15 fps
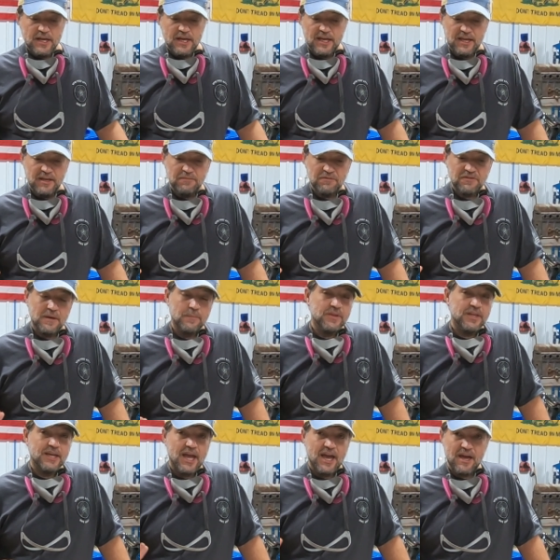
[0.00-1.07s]
if
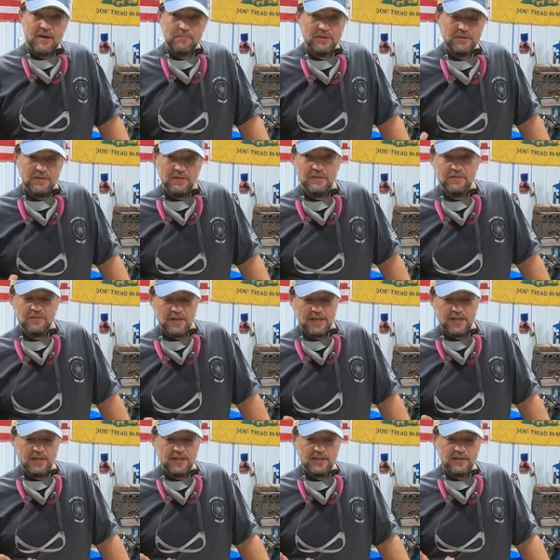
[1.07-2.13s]
something happened,
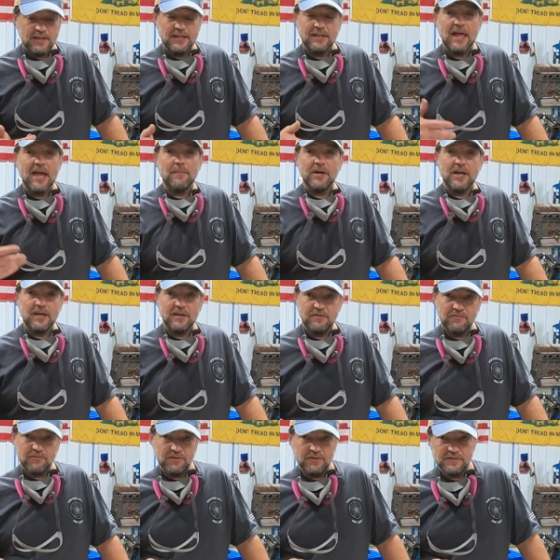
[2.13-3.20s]
say, and it delaminated
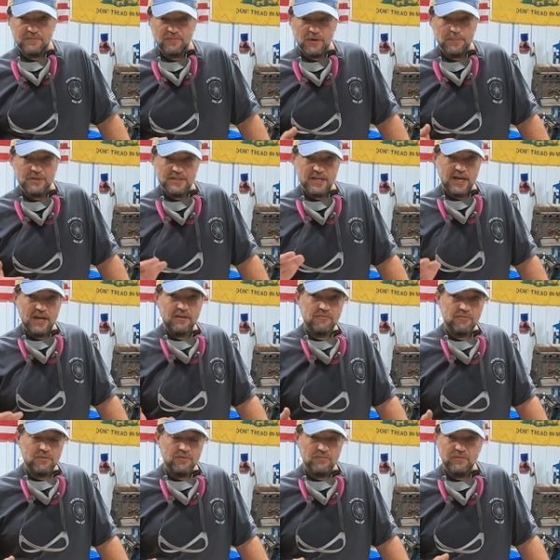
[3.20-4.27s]
the, from the tank
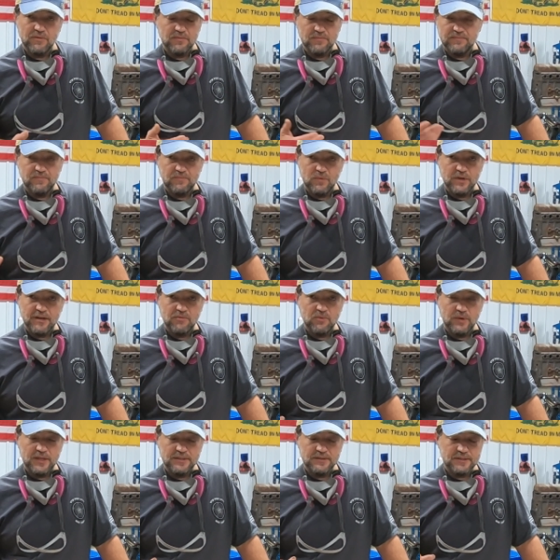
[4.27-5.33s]
for, for whatever
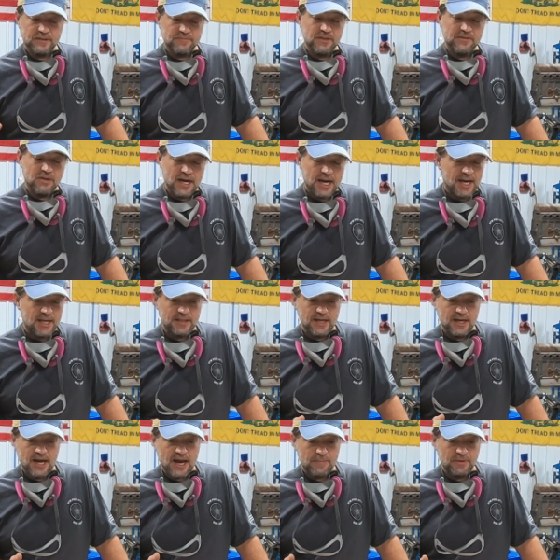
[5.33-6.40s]
reason, I've never had
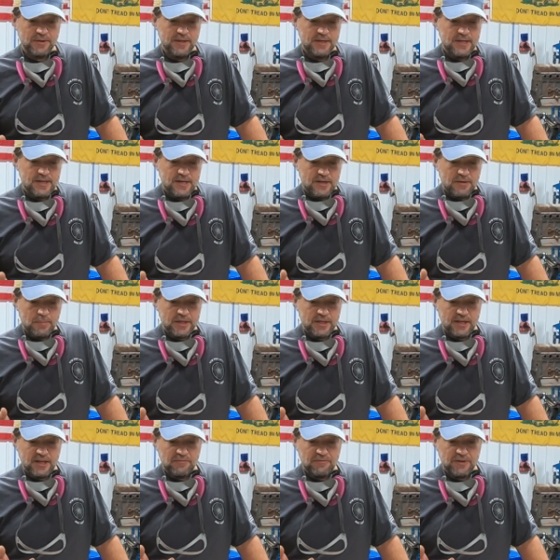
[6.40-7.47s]
that happen, but
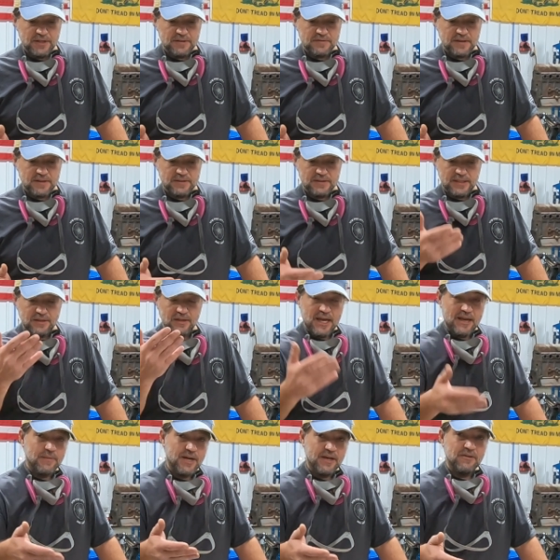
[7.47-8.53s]
if it uh,
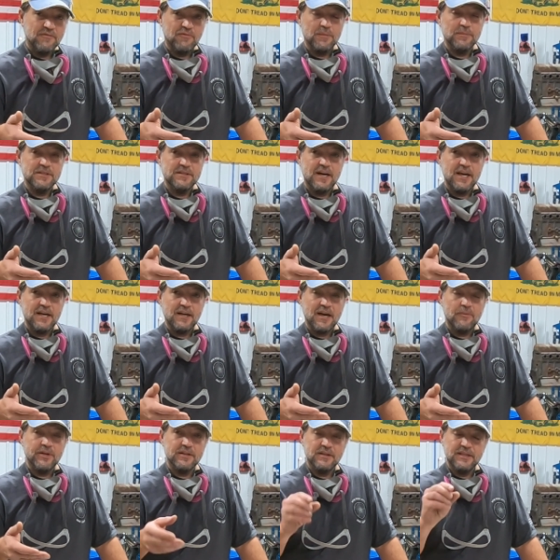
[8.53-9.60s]
delaminated from the tank, I
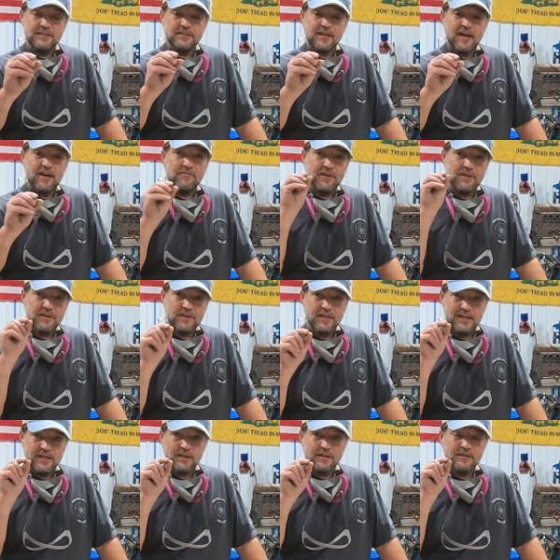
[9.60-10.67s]
would at least have a
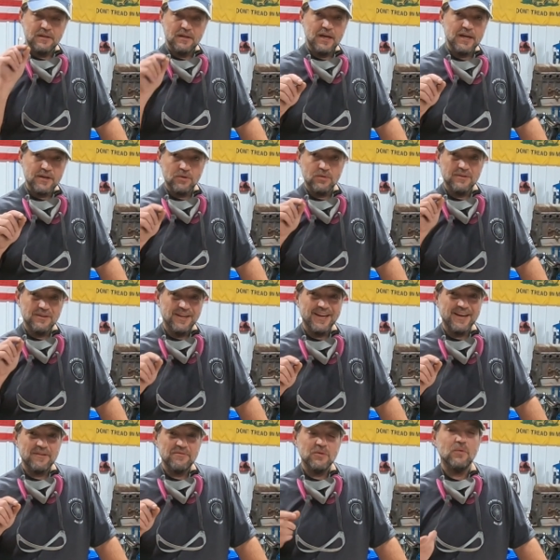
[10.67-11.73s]
thick layer
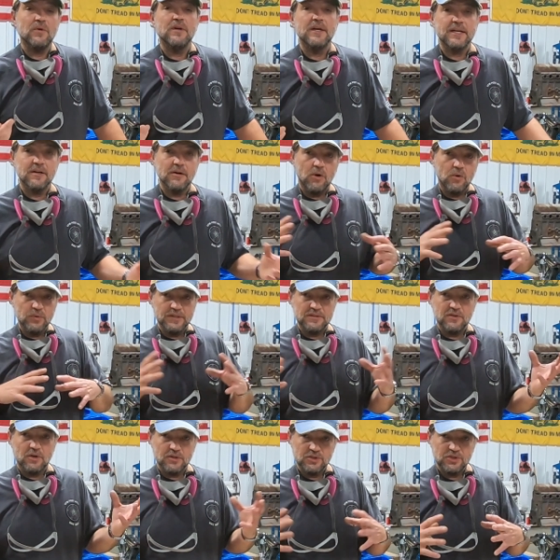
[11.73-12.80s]
left where it could hold
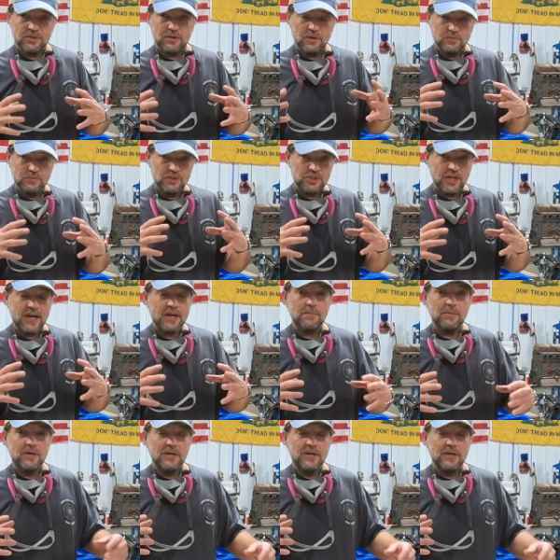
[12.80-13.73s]
its own, own shape